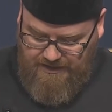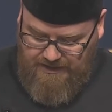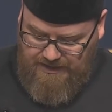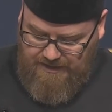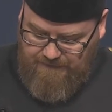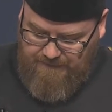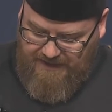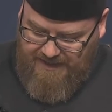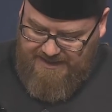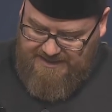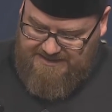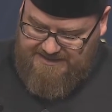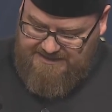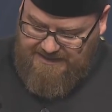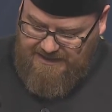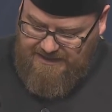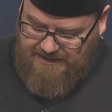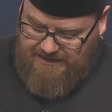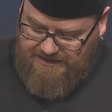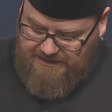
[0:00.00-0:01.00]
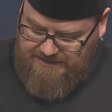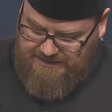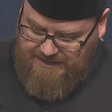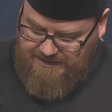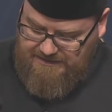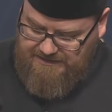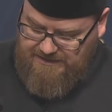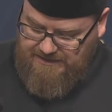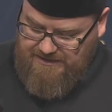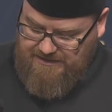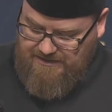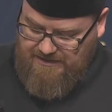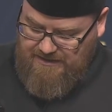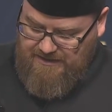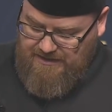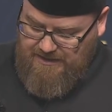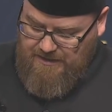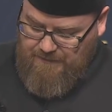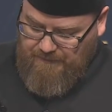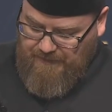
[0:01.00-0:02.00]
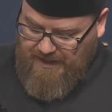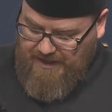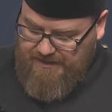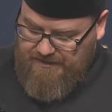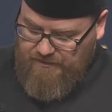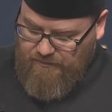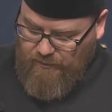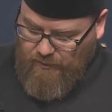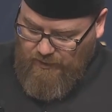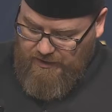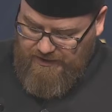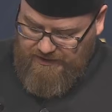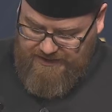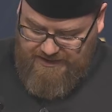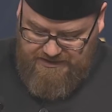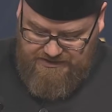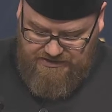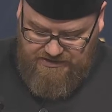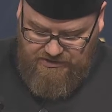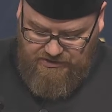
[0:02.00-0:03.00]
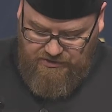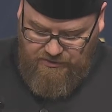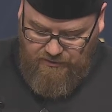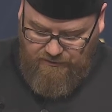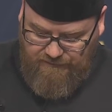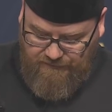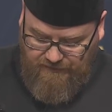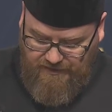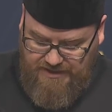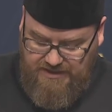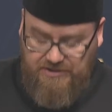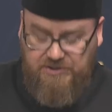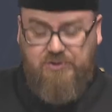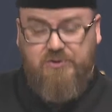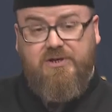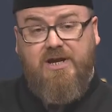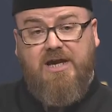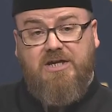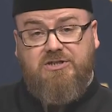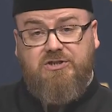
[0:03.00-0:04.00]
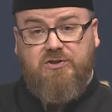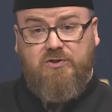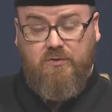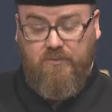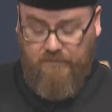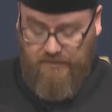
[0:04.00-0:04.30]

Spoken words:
and by a study conducted by the Royal Institute for International